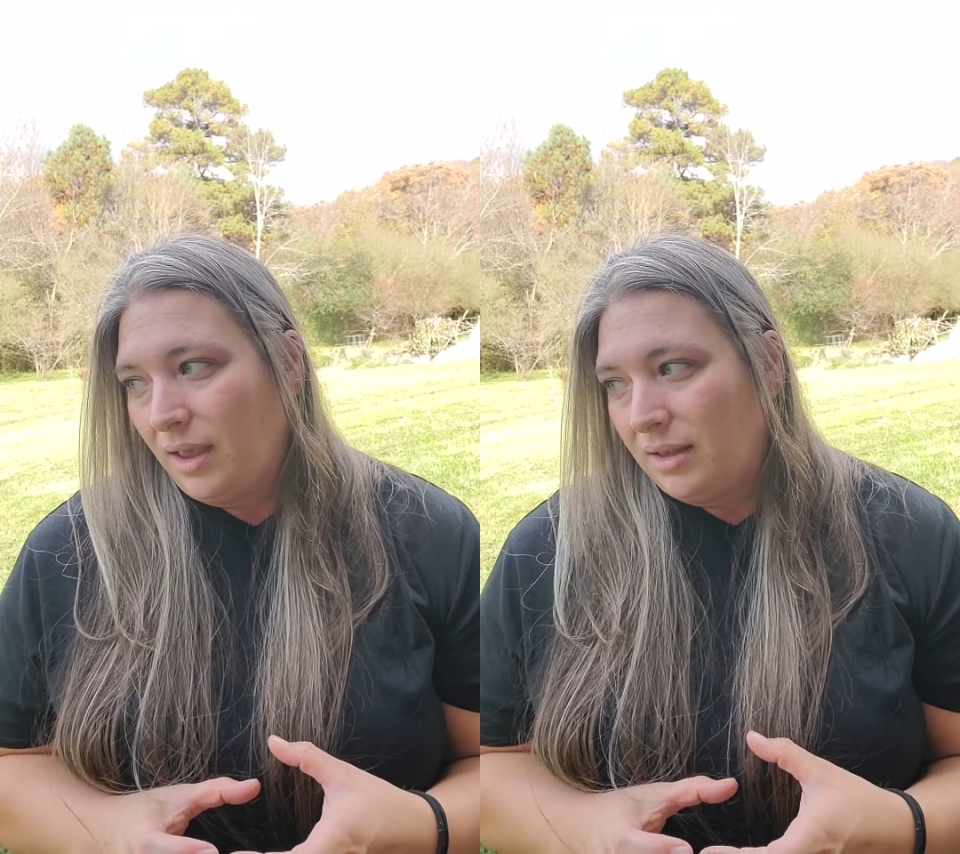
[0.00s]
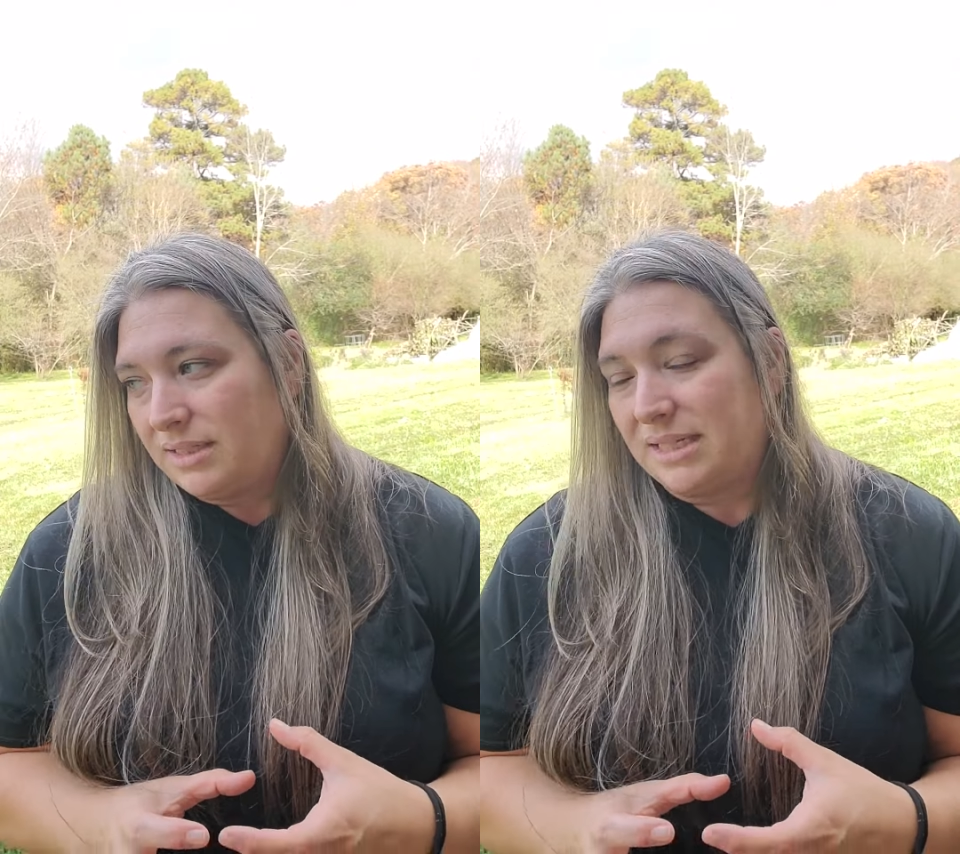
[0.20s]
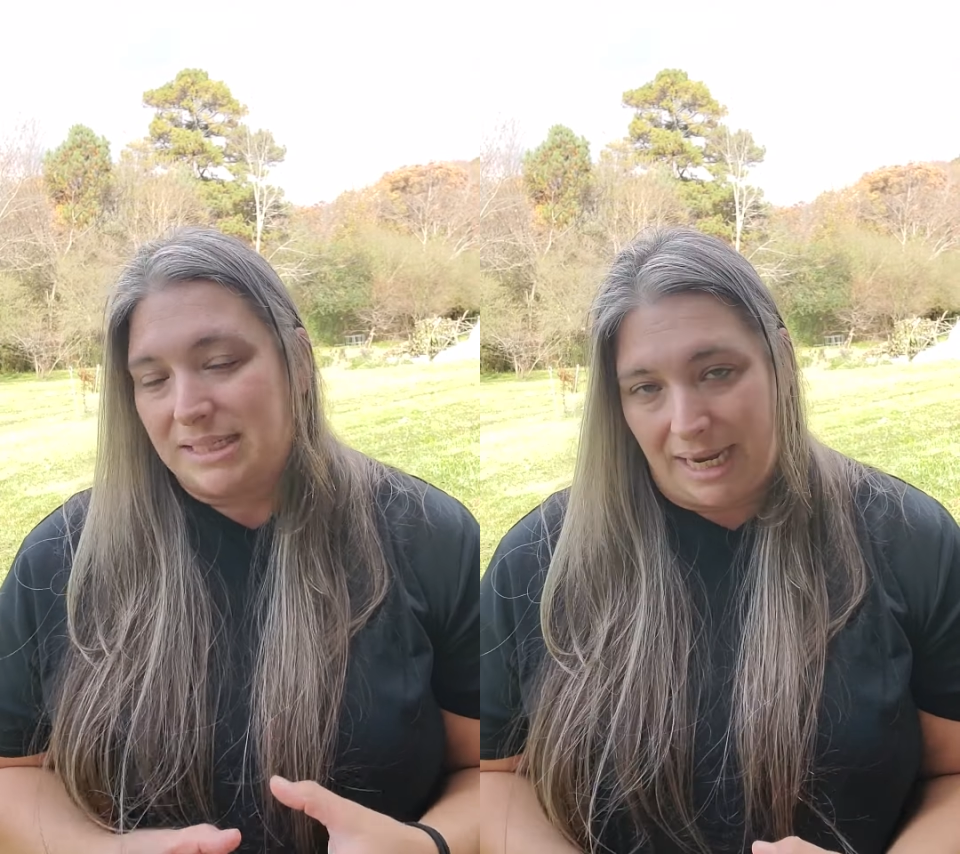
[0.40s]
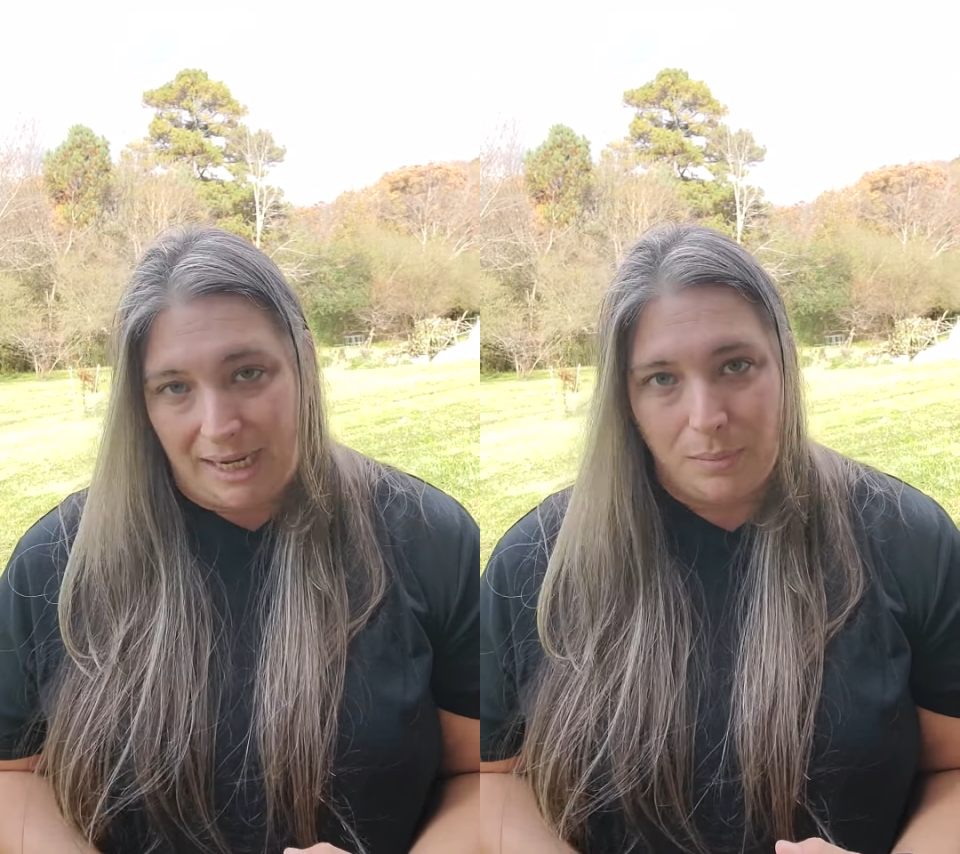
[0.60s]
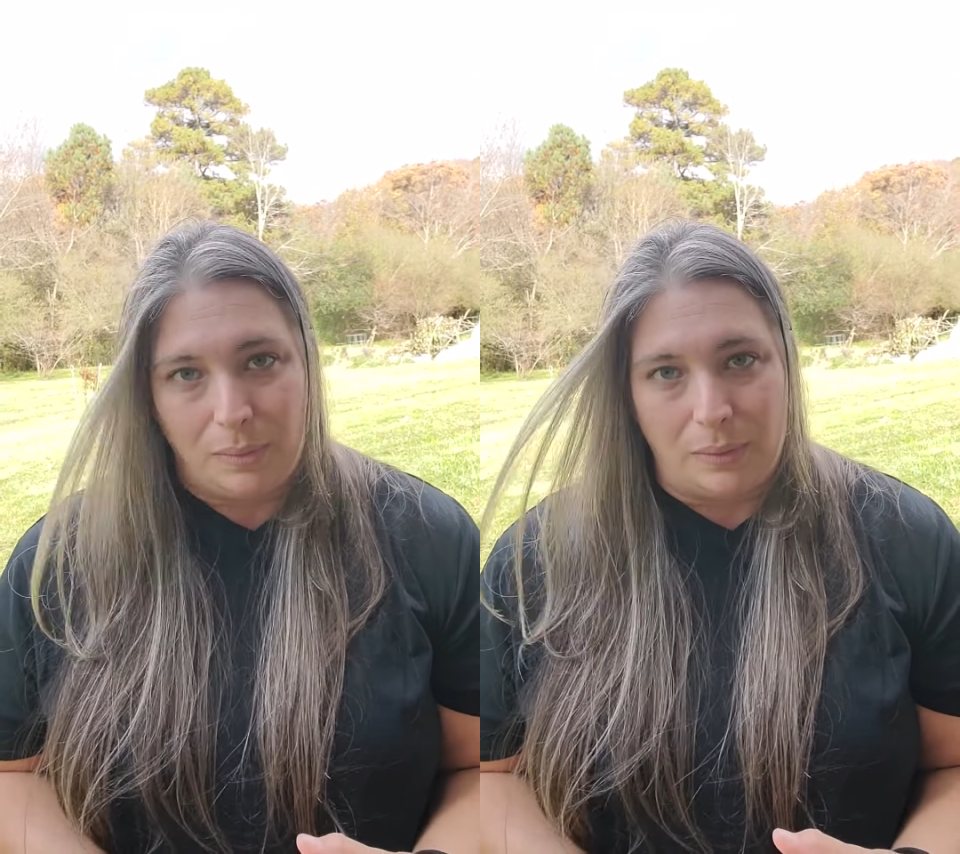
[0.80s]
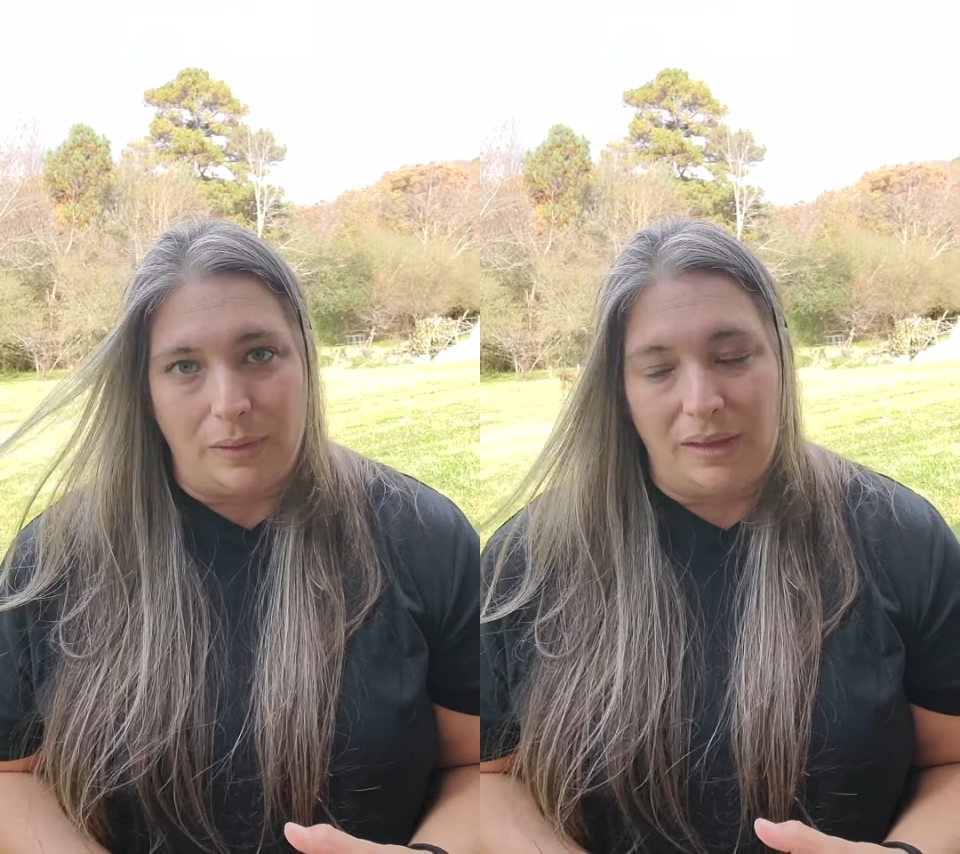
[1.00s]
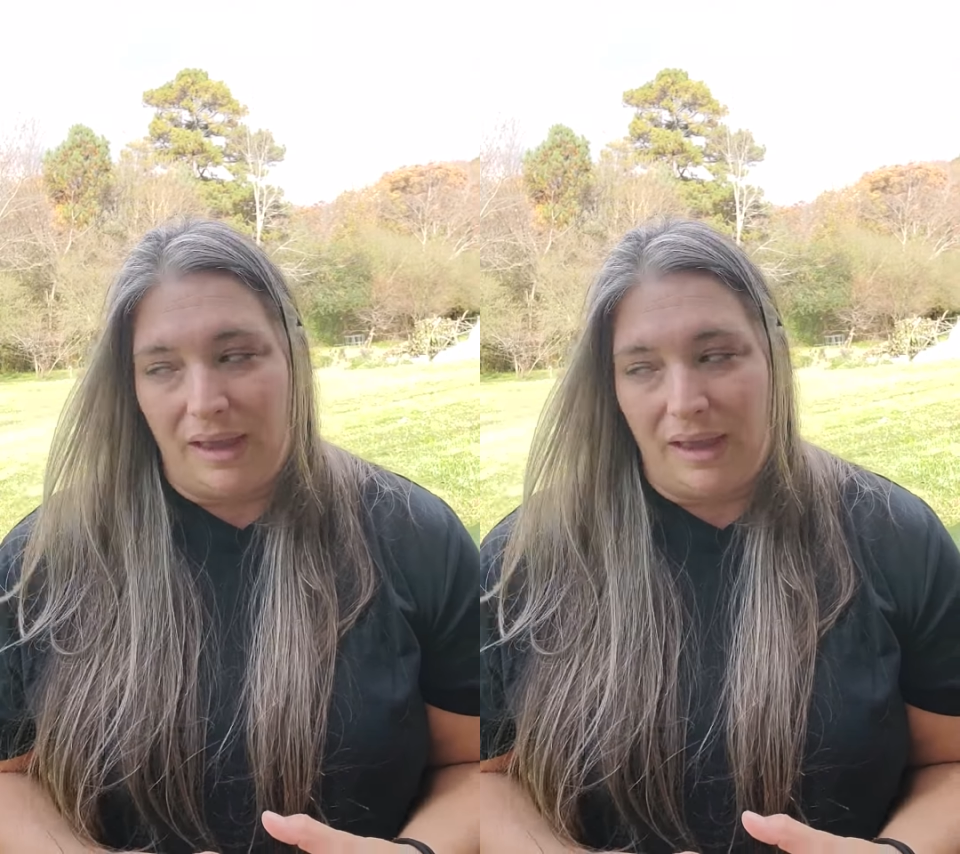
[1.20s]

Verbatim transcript: sustainable